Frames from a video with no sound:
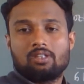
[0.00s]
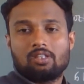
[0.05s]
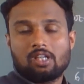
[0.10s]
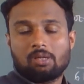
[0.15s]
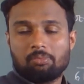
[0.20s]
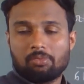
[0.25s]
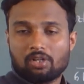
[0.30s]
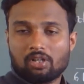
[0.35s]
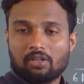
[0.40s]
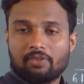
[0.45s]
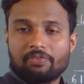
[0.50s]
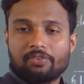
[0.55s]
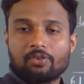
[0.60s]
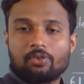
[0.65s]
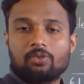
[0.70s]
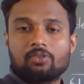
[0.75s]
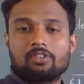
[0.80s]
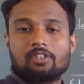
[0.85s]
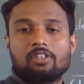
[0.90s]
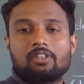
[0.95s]
number of
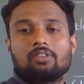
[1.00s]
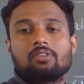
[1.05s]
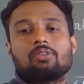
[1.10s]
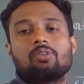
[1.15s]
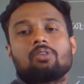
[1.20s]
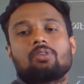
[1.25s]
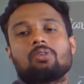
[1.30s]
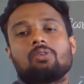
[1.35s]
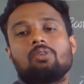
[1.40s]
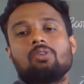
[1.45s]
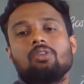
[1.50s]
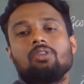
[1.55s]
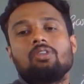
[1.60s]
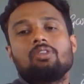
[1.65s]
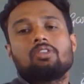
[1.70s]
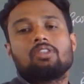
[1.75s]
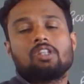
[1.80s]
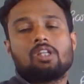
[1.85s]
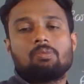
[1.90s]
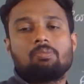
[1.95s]
rows is equal
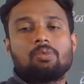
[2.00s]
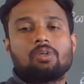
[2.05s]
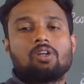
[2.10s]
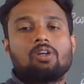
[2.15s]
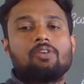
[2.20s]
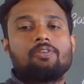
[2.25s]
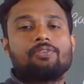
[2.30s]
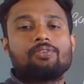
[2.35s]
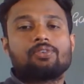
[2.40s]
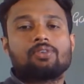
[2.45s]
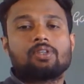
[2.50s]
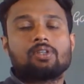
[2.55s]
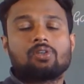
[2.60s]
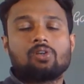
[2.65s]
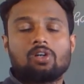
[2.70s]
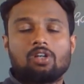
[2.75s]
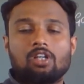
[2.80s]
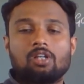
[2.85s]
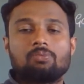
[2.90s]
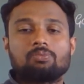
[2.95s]
to number of
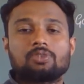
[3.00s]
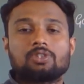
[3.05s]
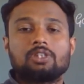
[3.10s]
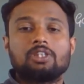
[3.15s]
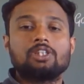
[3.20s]
columns.